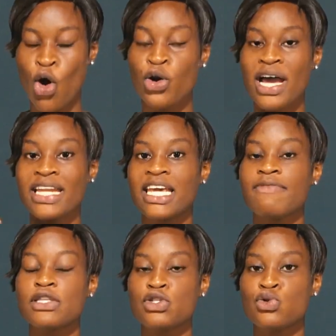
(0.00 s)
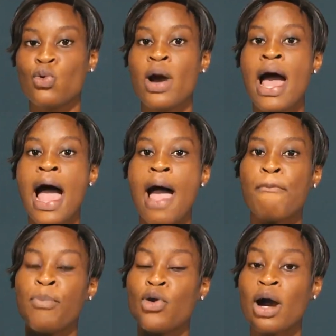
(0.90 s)
Or you can give it to
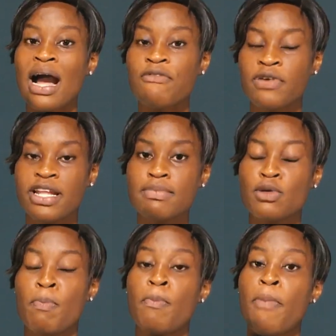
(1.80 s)
a blogger for them to